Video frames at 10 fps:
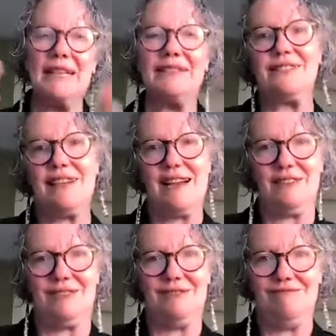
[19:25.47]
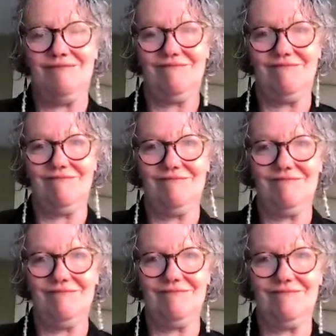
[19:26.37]
desires.
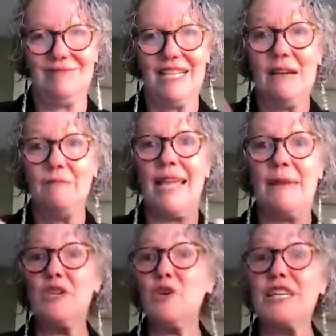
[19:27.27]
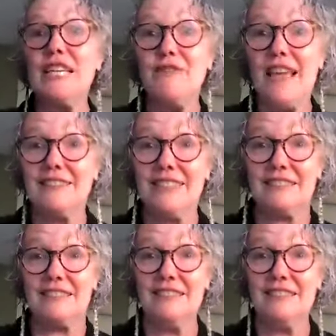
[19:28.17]
Maybe you can invent it.